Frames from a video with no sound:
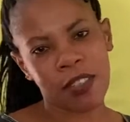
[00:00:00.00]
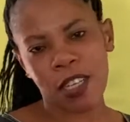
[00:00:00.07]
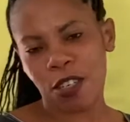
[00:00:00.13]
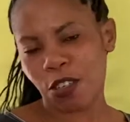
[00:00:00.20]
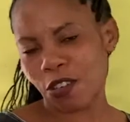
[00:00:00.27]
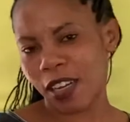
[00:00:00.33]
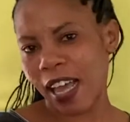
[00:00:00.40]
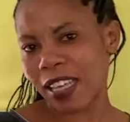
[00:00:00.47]

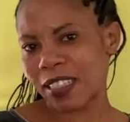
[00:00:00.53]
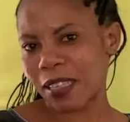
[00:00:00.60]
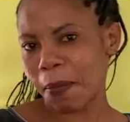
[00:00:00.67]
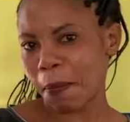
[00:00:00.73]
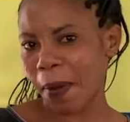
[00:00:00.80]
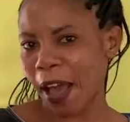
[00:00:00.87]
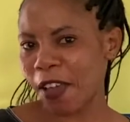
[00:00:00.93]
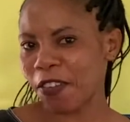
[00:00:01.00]
Should I say
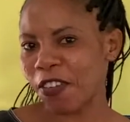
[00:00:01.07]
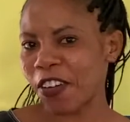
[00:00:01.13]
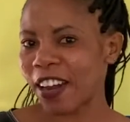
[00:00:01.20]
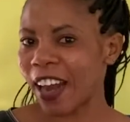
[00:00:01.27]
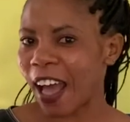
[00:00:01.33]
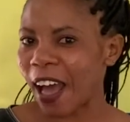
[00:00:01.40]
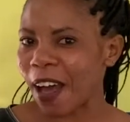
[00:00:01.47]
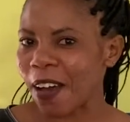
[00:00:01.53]
bye for
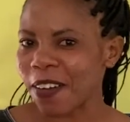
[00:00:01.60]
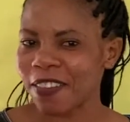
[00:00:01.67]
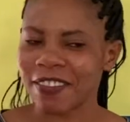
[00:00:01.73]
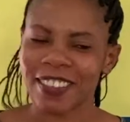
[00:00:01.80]
now?